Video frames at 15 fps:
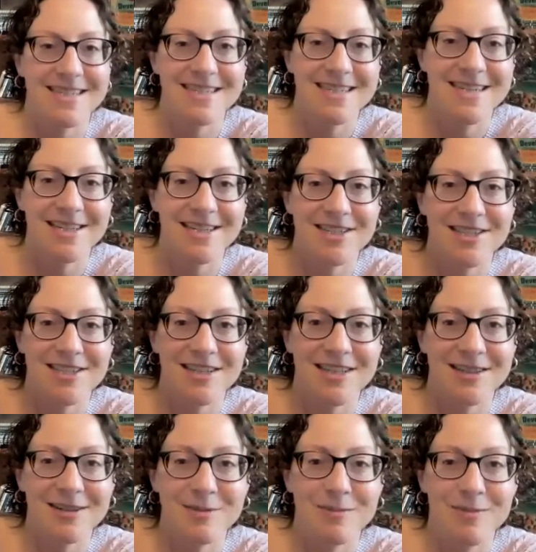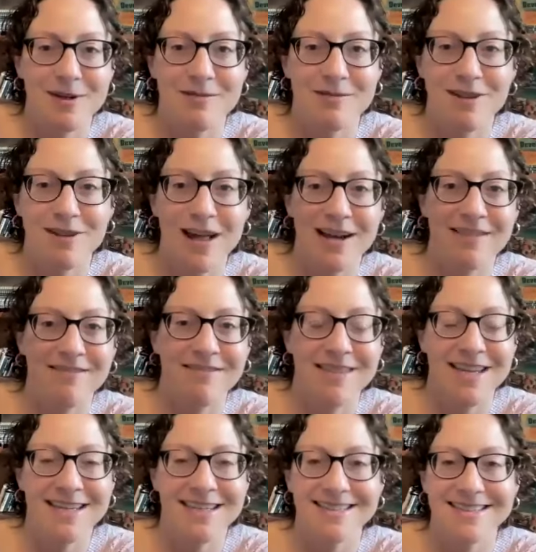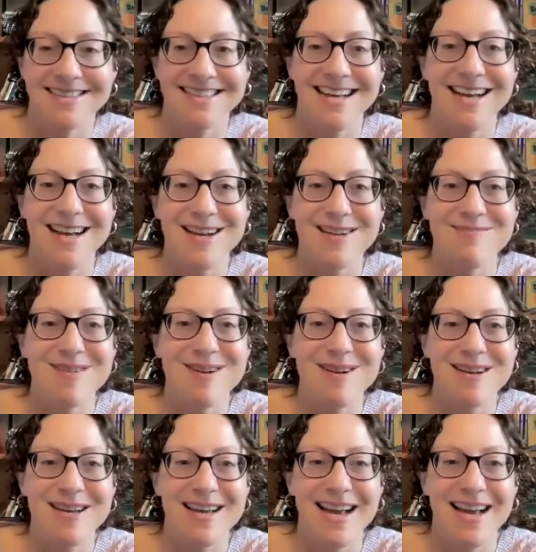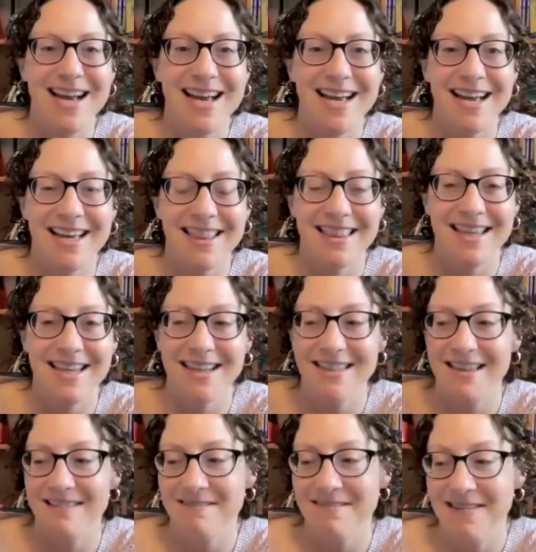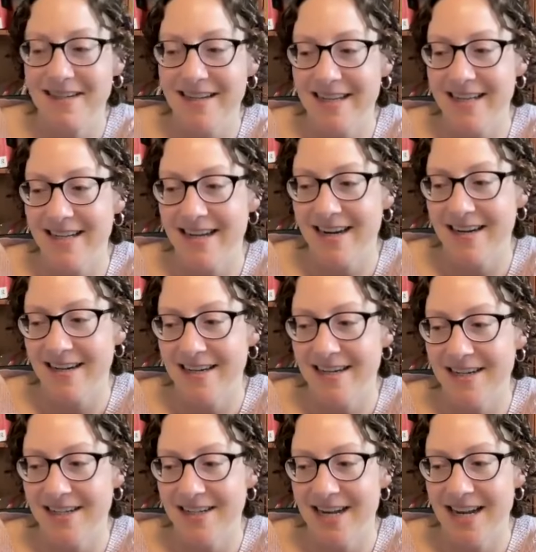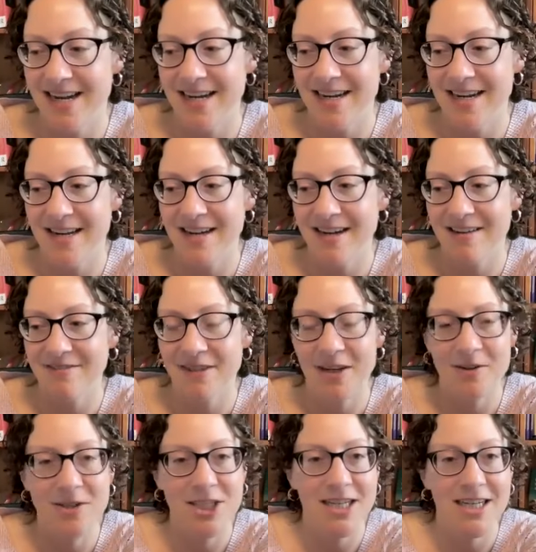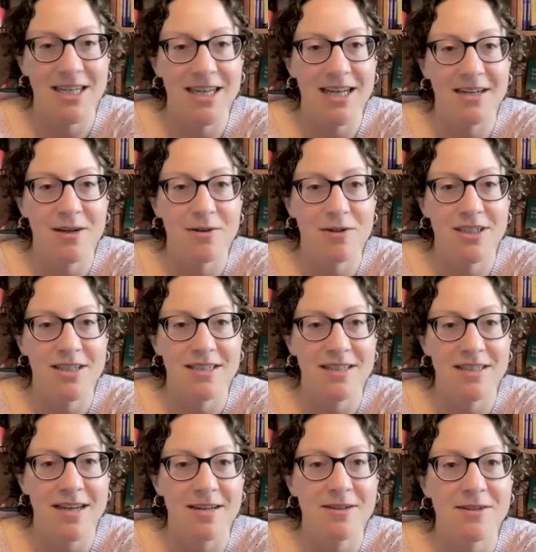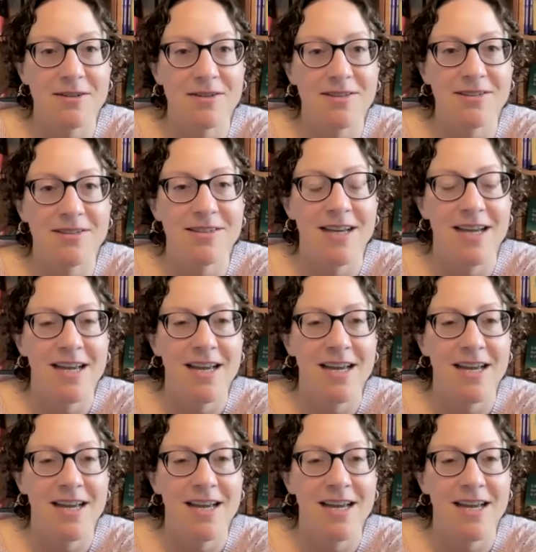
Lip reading: touch a little bit of a lot of things. I think that our understanding of coaching and coaching cycles